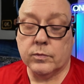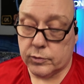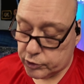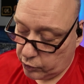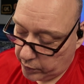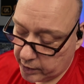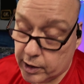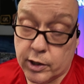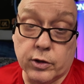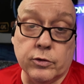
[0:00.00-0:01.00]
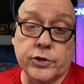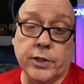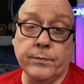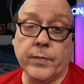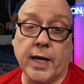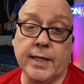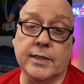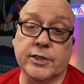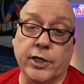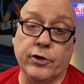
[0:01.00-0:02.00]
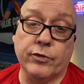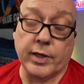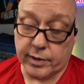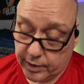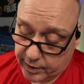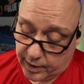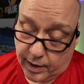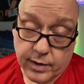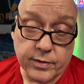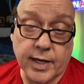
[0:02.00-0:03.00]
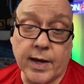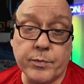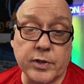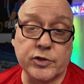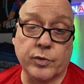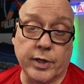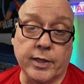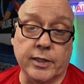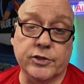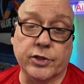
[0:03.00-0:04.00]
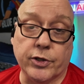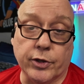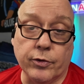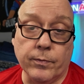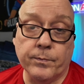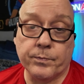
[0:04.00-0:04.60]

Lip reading: So in conclusion, I can tell you that the app does what it needs to do.